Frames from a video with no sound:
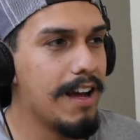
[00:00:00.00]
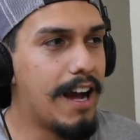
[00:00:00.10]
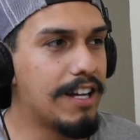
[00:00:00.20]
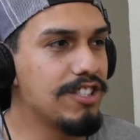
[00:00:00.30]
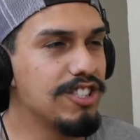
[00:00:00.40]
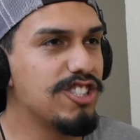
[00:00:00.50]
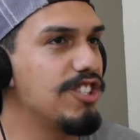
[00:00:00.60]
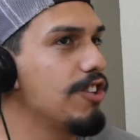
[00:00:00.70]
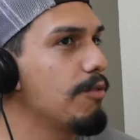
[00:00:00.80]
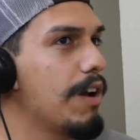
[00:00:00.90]
I just
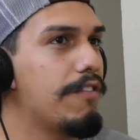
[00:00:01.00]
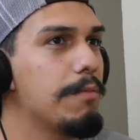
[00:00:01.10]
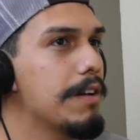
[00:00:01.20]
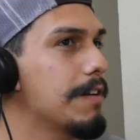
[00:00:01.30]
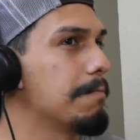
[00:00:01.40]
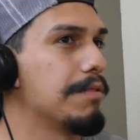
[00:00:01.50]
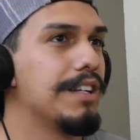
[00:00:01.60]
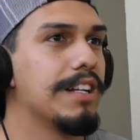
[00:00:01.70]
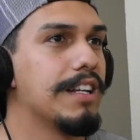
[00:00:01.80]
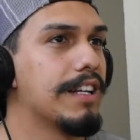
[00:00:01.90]
steered away from it
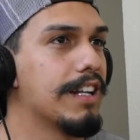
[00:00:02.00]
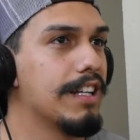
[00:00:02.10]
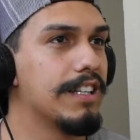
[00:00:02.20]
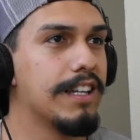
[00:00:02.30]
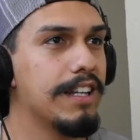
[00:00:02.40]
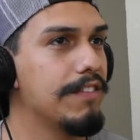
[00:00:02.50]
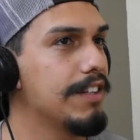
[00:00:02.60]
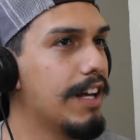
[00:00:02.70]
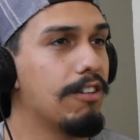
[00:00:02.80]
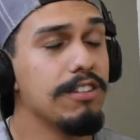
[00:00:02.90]
completely. Not
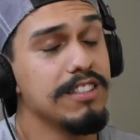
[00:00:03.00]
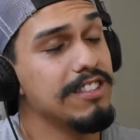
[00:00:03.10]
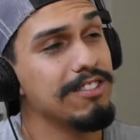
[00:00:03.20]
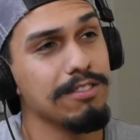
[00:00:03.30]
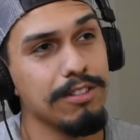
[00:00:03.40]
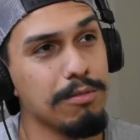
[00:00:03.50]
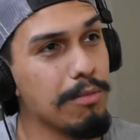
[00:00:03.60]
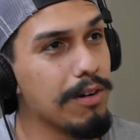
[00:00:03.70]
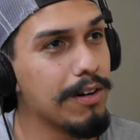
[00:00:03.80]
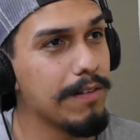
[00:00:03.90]
even, I don't listen to it no
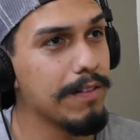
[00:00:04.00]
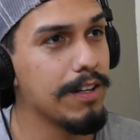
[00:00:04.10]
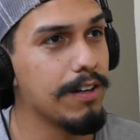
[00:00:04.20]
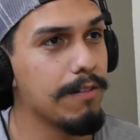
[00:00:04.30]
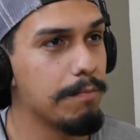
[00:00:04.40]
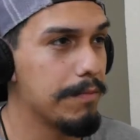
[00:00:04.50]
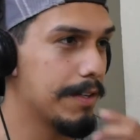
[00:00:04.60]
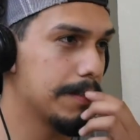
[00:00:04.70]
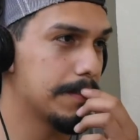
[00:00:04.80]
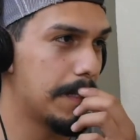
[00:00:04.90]
more. You know,
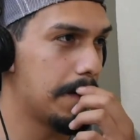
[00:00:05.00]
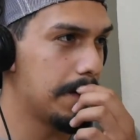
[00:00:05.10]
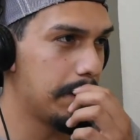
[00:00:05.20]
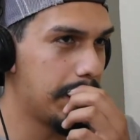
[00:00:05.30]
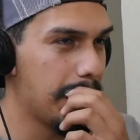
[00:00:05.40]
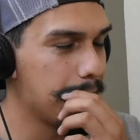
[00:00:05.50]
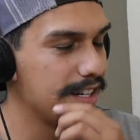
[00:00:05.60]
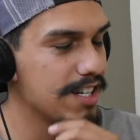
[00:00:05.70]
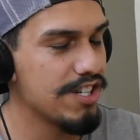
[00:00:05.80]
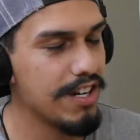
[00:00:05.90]
because everything became
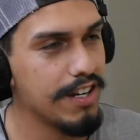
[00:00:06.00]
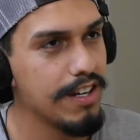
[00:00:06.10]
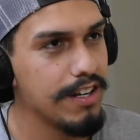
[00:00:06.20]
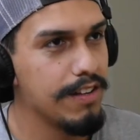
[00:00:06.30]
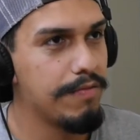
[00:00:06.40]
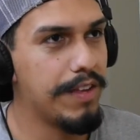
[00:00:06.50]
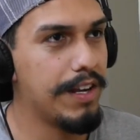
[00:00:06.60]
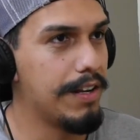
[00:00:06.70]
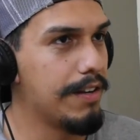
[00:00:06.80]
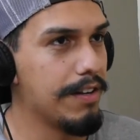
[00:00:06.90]
cliche.
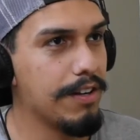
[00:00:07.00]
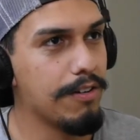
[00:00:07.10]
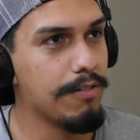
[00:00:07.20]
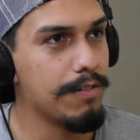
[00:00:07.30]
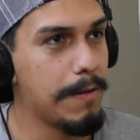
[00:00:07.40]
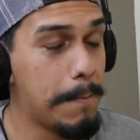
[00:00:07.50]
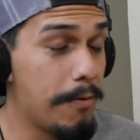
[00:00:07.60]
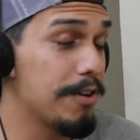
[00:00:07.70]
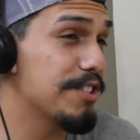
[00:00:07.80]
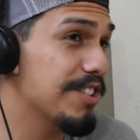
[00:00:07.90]
And, you know,
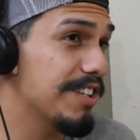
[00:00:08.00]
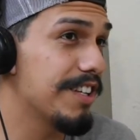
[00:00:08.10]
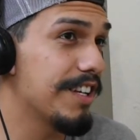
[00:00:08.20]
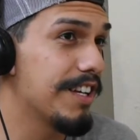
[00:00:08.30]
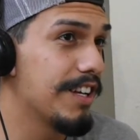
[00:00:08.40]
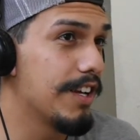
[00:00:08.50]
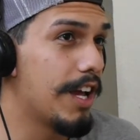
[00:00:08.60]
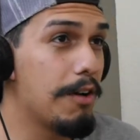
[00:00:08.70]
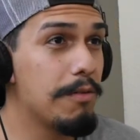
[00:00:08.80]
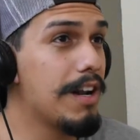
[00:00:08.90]
personally,
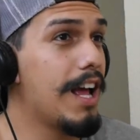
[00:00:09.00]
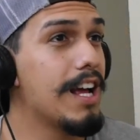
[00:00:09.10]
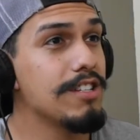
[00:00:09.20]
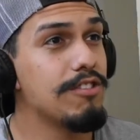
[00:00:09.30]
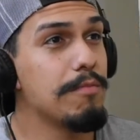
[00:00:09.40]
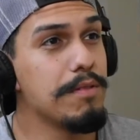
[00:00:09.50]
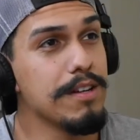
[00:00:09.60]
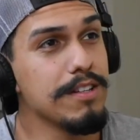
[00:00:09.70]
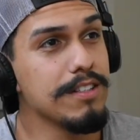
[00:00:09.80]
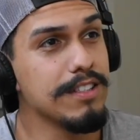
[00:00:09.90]
everyone has their
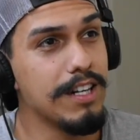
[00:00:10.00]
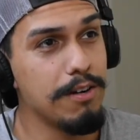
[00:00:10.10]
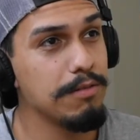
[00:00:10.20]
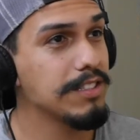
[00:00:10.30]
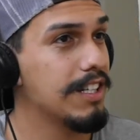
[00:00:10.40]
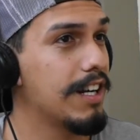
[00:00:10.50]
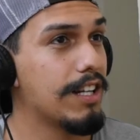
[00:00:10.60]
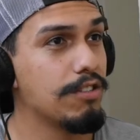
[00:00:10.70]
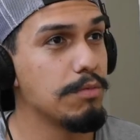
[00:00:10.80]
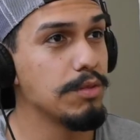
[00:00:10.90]
opinions, and everyone's gonna
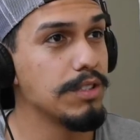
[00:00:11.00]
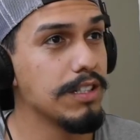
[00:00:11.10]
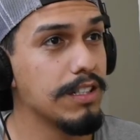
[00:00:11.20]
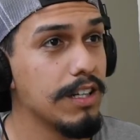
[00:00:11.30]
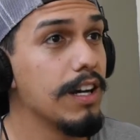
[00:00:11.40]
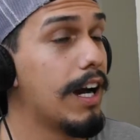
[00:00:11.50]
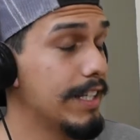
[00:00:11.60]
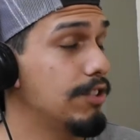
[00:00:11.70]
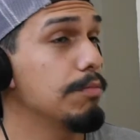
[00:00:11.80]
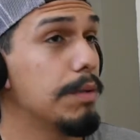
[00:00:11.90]
like their music. I
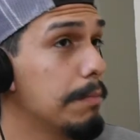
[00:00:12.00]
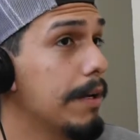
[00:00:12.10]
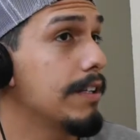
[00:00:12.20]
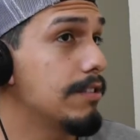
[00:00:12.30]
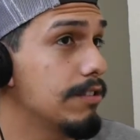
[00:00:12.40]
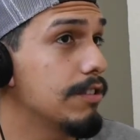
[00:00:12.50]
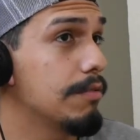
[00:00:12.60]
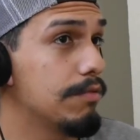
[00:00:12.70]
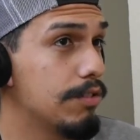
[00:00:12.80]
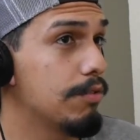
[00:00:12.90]
still bump heads to
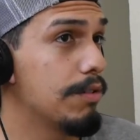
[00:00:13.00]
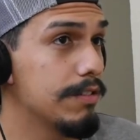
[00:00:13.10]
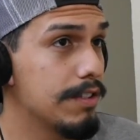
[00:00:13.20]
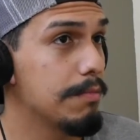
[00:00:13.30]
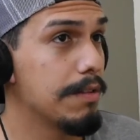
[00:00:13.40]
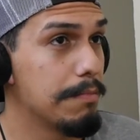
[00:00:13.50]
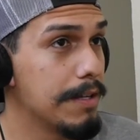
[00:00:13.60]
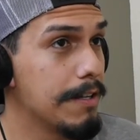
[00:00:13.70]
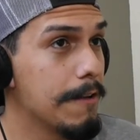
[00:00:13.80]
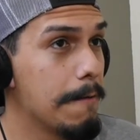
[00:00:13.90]
the rhythm of the
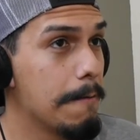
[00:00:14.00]
beat,